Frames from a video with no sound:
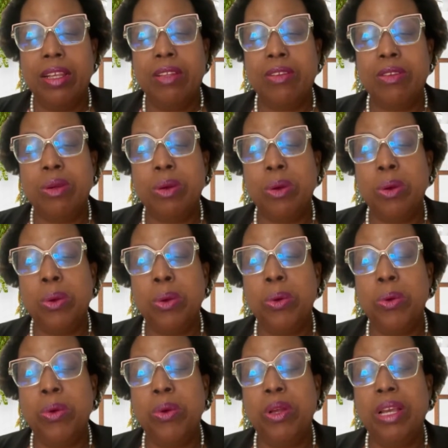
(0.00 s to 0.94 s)

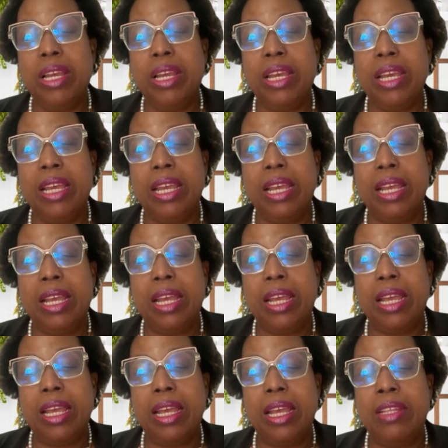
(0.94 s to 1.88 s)
So
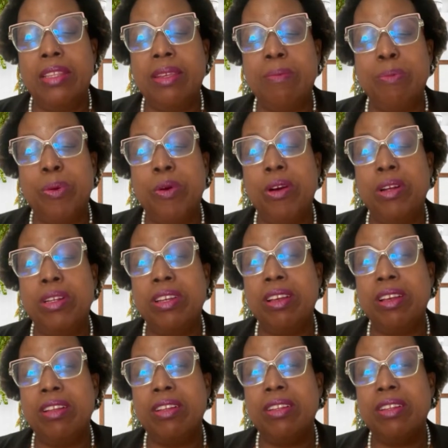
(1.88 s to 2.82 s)
it's
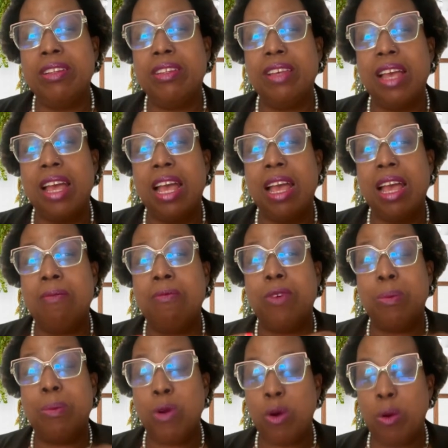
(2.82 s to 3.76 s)
important
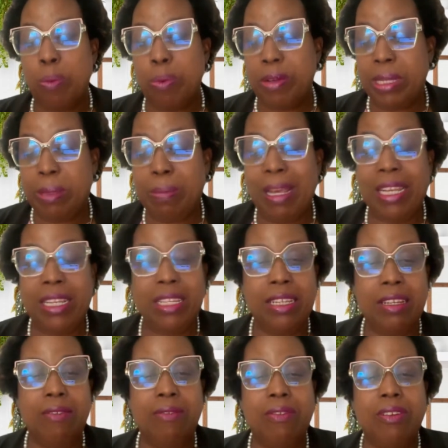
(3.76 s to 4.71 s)
from our
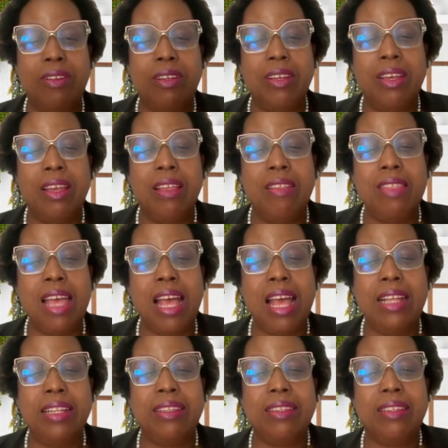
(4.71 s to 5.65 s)
perspective
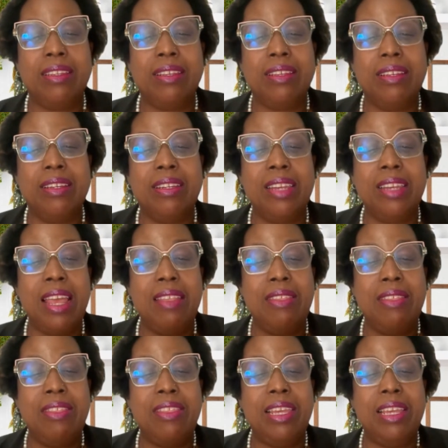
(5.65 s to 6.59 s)
that
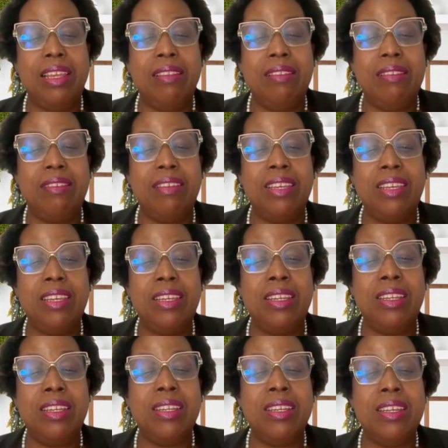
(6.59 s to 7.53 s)
death is
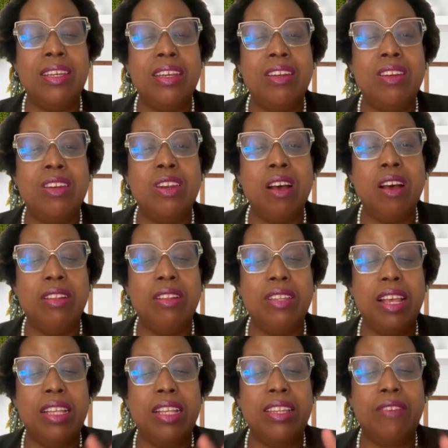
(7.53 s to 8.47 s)
seen
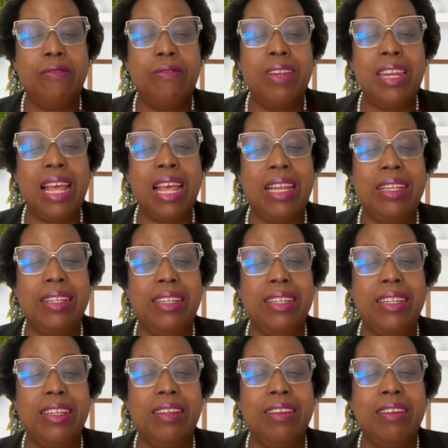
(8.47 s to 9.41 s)
not as a
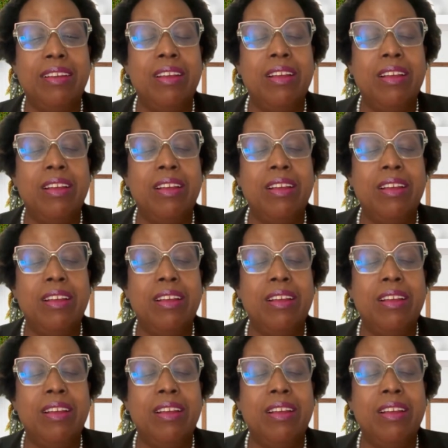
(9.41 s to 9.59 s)
finality.